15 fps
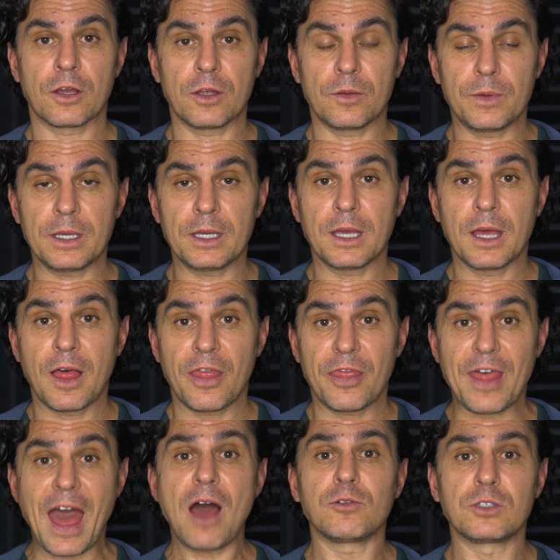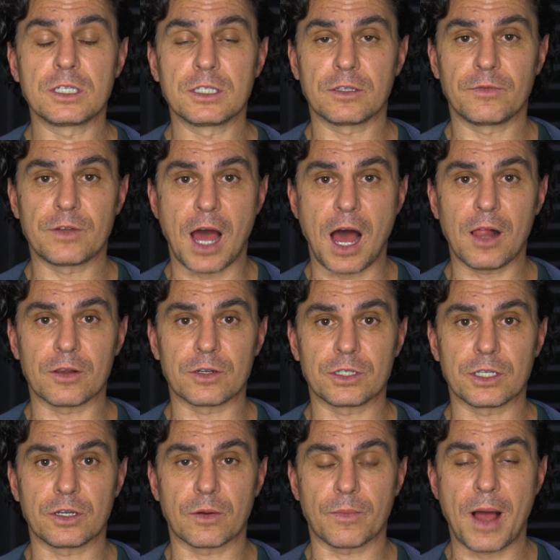could be thousands of
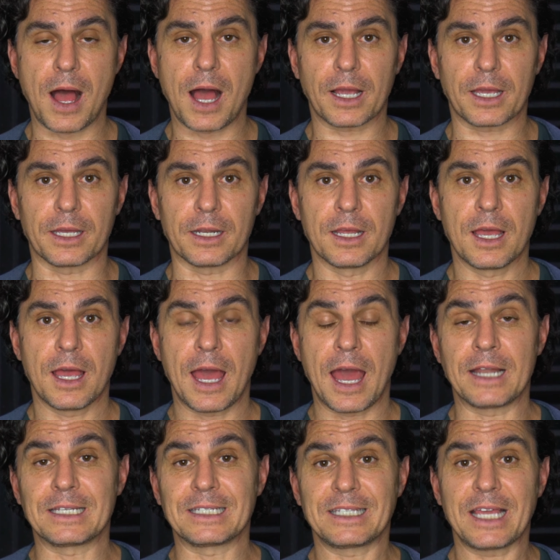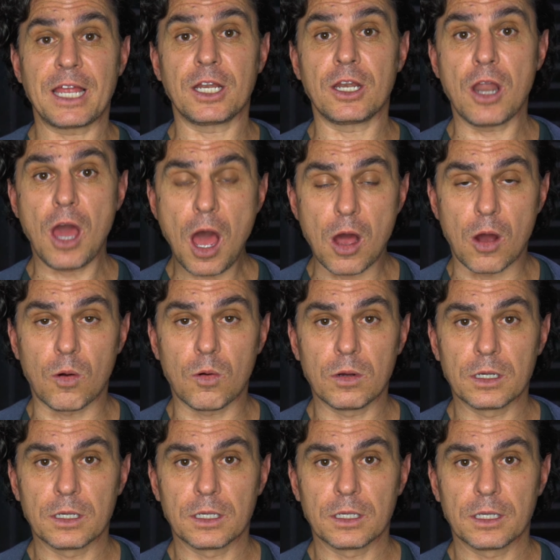dollars in your pocket, and to say no,